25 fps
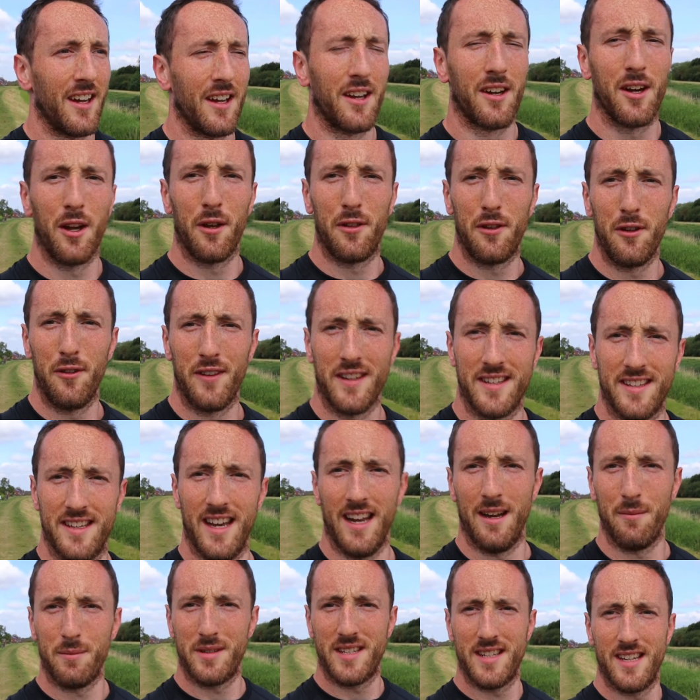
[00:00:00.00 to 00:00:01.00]
go through the
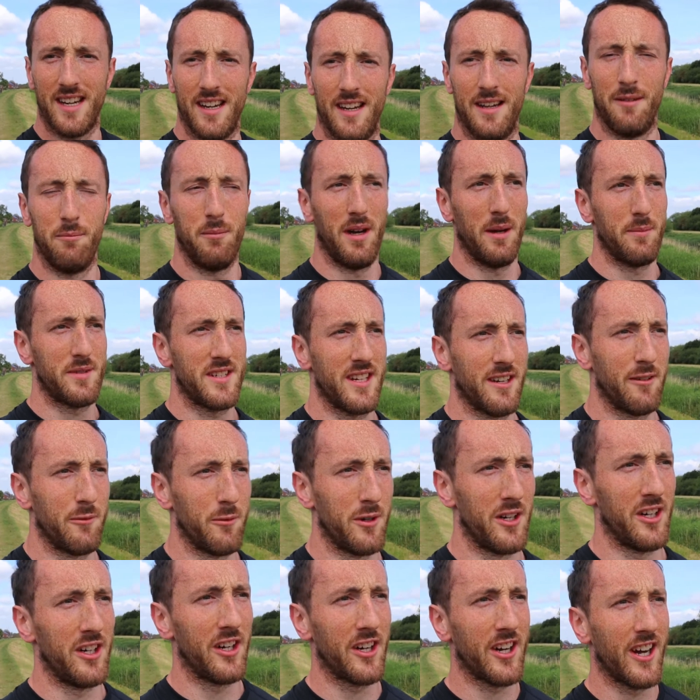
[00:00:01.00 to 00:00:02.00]
steps, mapped out
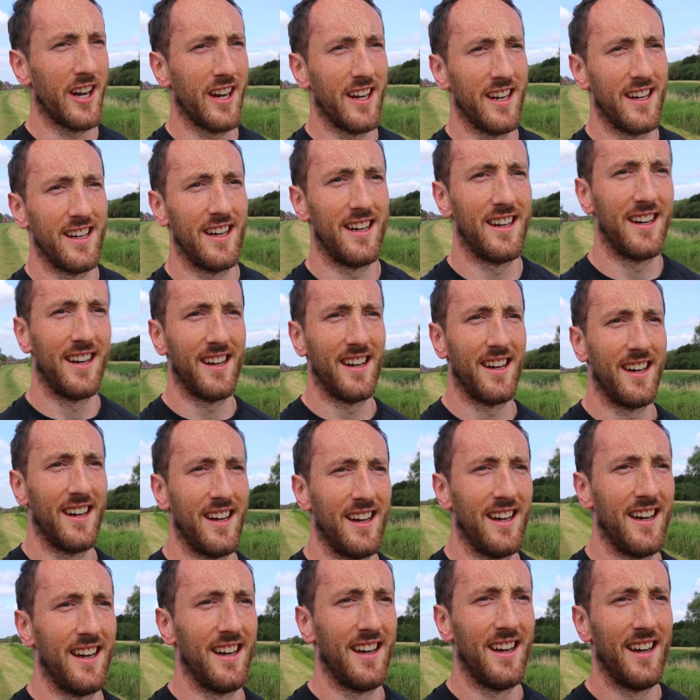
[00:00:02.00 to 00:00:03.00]
walk,
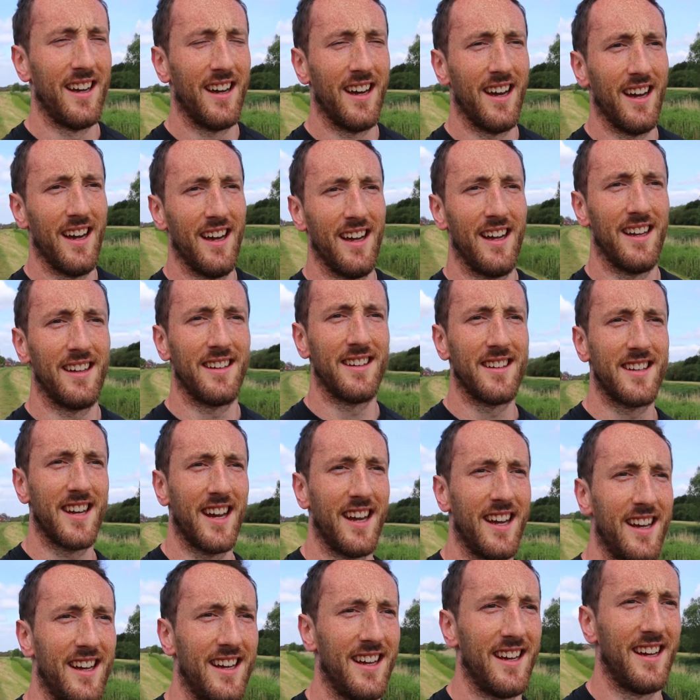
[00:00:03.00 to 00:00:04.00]
and
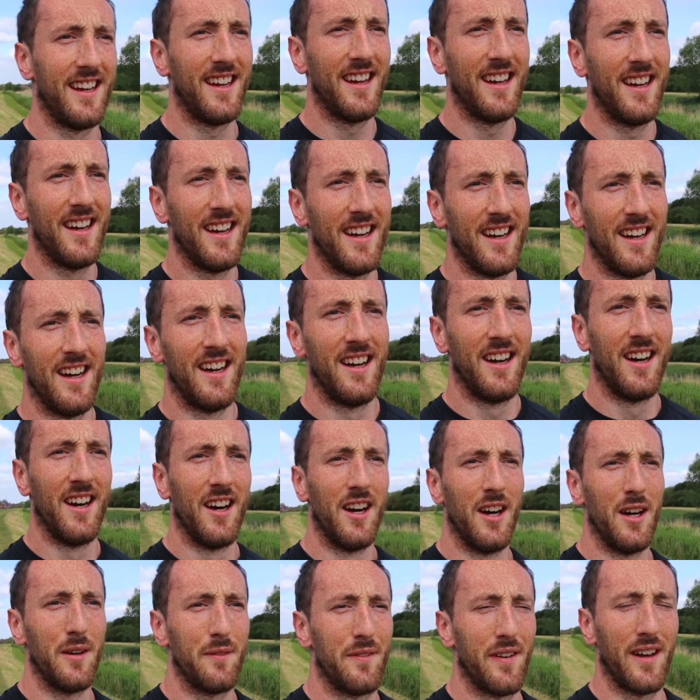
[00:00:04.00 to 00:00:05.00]

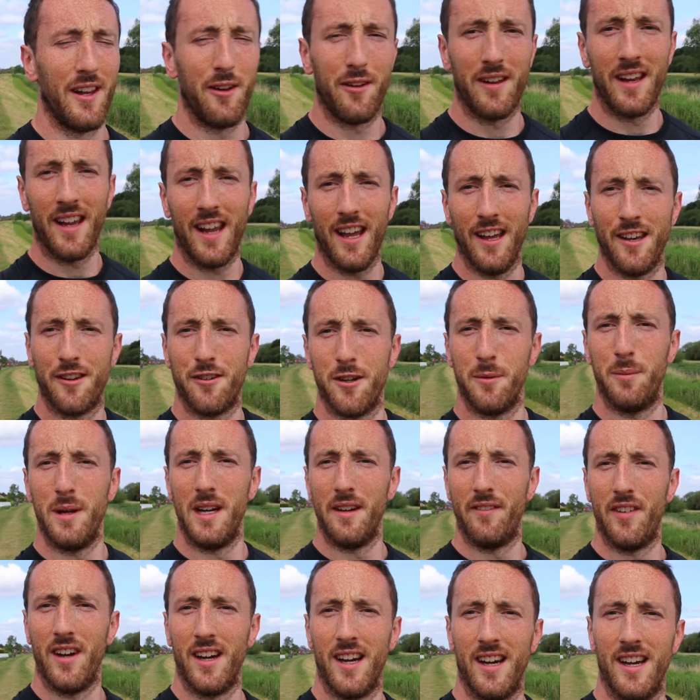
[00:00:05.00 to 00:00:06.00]
hopefully we can get into a bit
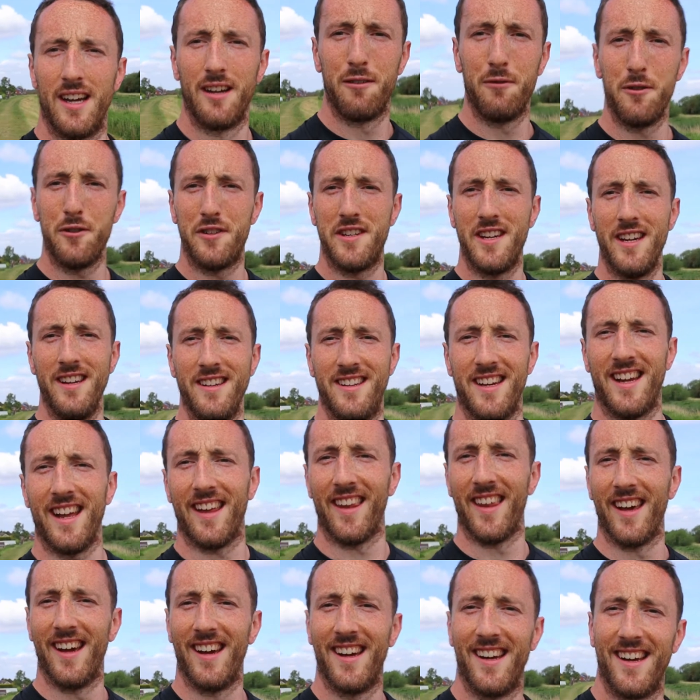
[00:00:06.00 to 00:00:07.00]
of a routine
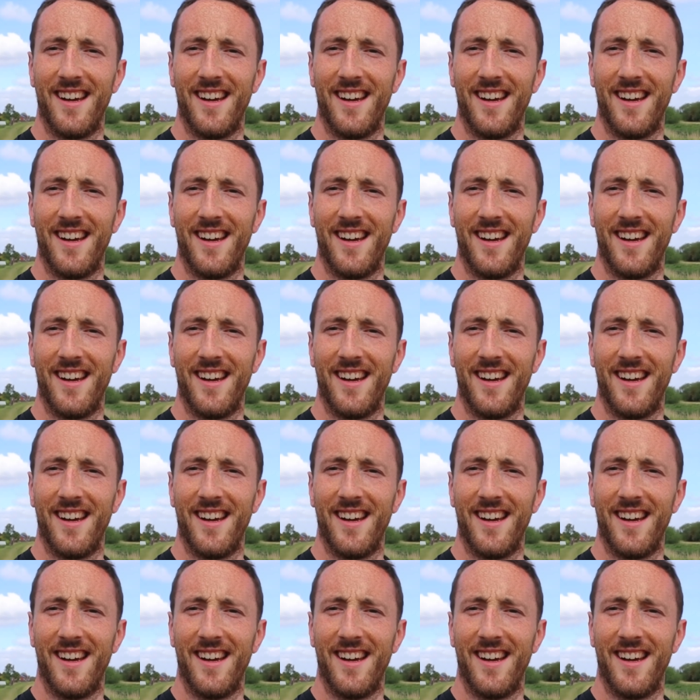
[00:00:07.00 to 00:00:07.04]
together.